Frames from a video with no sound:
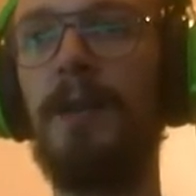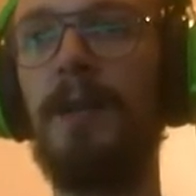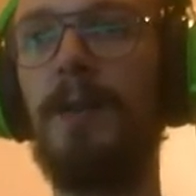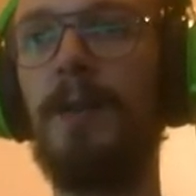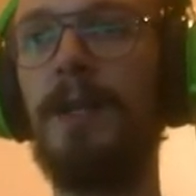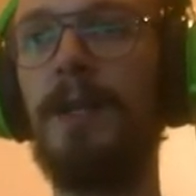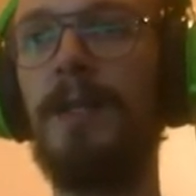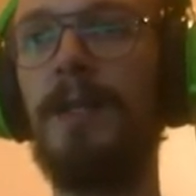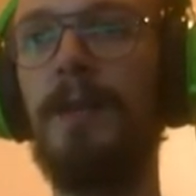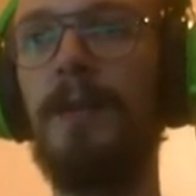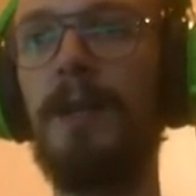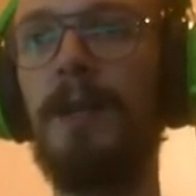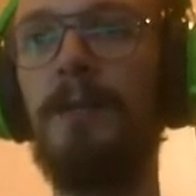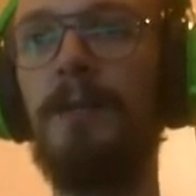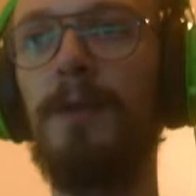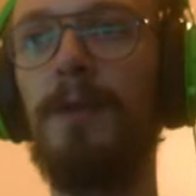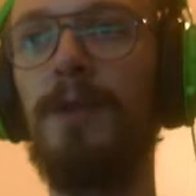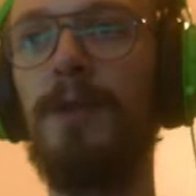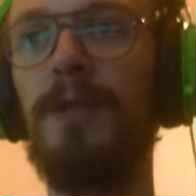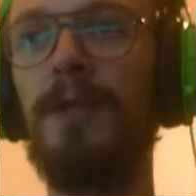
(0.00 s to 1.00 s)
now costs the max
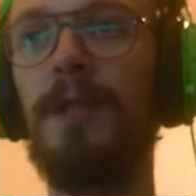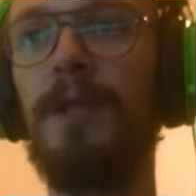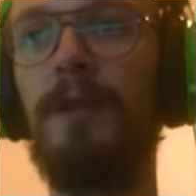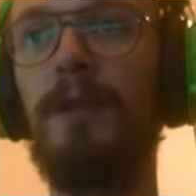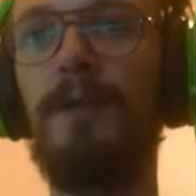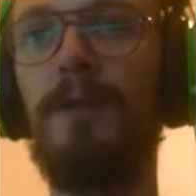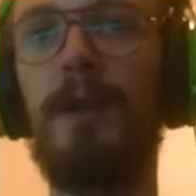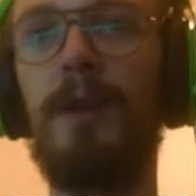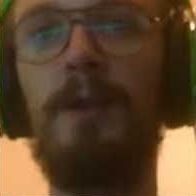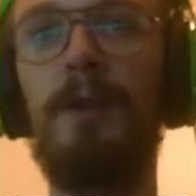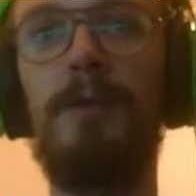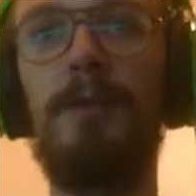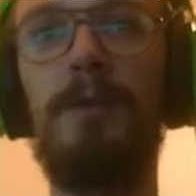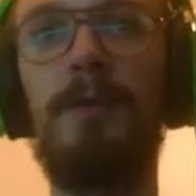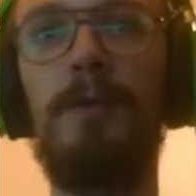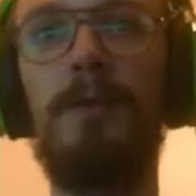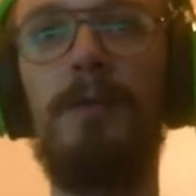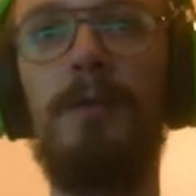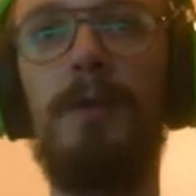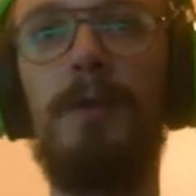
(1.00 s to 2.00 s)
range instead of causing
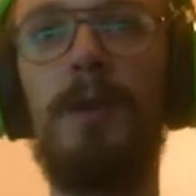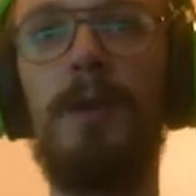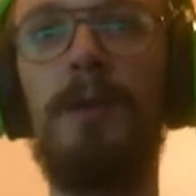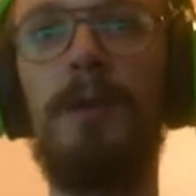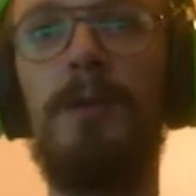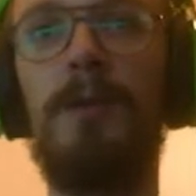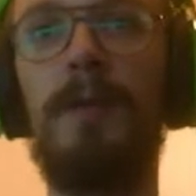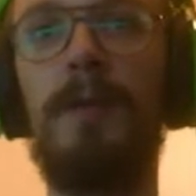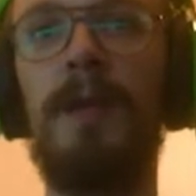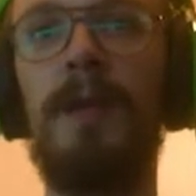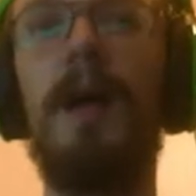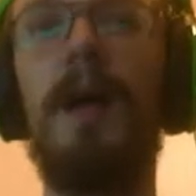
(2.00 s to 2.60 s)
you to walk into a...